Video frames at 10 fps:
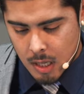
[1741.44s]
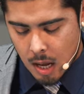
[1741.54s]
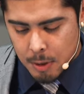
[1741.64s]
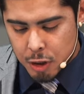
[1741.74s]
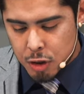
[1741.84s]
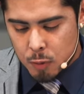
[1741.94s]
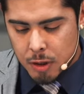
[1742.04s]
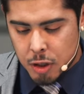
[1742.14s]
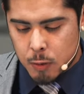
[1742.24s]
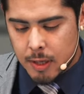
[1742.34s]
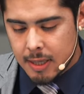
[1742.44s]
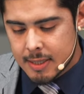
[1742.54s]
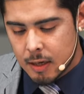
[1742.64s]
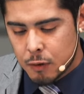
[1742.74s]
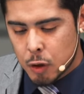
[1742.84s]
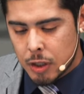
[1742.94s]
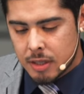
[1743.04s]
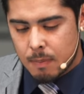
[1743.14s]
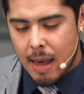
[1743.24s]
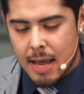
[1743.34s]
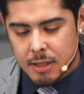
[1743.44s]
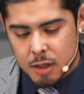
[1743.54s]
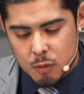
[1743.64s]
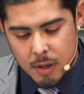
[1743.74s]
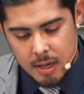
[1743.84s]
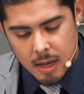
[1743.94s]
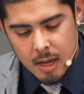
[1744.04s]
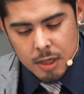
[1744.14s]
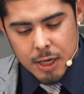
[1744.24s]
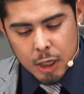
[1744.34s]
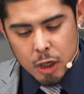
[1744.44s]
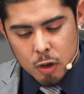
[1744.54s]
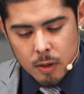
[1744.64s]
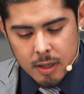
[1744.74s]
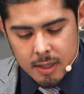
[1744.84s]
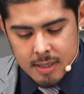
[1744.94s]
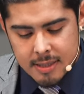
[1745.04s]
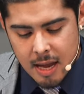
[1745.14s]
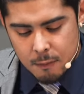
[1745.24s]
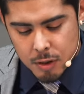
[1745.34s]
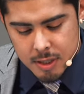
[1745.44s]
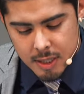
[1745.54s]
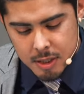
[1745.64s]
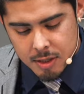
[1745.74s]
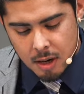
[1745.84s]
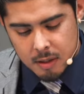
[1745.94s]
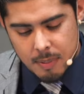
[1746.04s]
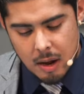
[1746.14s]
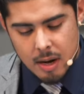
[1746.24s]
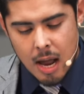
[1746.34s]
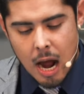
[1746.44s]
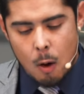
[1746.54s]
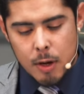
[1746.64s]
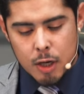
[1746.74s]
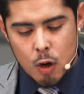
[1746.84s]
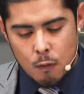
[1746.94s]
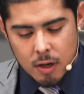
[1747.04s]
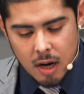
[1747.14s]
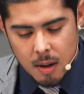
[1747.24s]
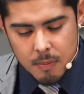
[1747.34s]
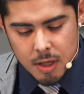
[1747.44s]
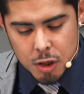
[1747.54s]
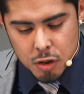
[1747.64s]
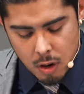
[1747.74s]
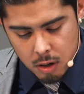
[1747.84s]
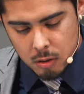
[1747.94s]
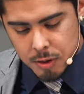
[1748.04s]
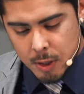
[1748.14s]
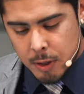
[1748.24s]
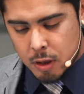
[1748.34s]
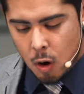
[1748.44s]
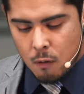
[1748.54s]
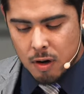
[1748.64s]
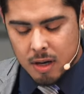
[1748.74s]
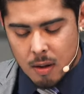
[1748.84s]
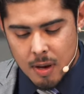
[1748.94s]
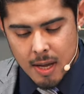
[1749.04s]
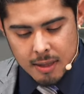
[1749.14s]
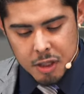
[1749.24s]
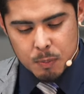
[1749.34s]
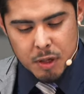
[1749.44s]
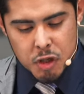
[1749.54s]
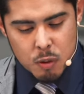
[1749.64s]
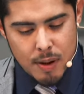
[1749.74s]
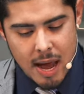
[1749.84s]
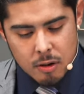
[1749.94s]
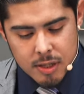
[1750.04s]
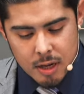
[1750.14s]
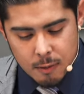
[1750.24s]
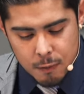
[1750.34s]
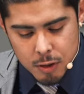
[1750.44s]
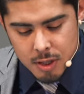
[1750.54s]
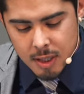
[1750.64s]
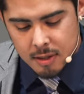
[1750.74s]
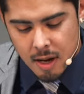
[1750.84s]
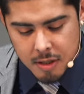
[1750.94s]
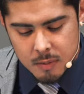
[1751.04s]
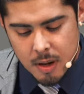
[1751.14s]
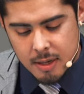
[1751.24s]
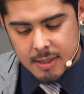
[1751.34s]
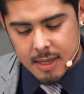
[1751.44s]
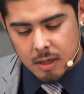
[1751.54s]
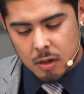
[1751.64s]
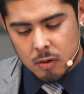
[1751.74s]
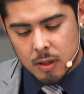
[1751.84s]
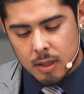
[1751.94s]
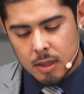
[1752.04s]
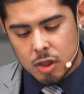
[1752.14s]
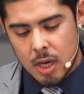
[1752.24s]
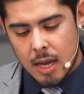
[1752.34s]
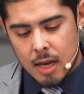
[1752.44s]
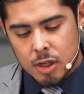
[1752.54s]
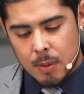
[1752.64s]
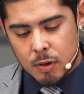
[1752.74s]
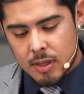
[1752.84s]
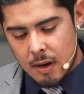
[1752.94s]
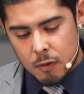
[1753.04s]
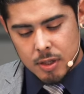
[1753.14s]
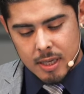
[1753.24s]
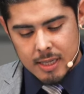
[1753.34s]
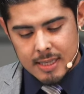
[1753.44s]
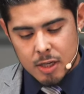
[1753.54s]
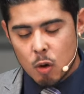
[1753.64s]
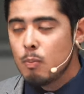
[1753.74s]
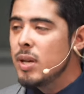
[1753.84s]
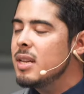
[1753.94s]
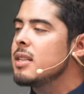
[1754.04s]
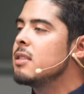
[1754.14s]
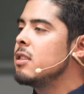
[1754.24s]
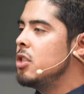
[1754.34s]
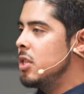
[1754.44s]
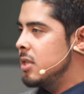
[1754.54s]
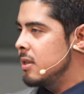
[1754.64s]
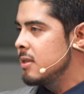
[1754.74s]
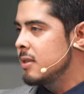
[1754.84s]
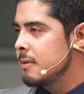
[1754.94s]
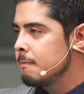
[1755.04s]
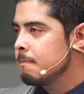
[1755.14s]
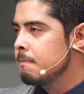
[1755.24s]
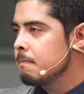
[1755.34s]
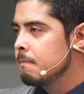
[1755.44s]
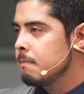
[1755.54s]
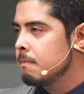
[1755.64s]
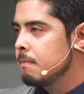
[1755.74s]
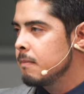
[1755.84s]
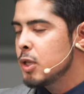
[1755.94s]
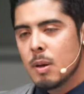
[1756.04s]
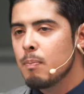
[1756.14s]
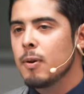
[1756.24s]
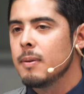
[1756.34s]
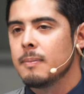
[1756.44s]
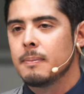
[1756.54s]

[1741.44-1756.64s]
I'm going to just read these quickly instead of turning to the passage. But Second Corinthians 10, verse 6, talk about how we could overcome these strongholds, how we could overcome these spiritual battles. And the first thing it talks about in Second Corinthians chapter 10, verse 6 says obedience to Jesus. Simple.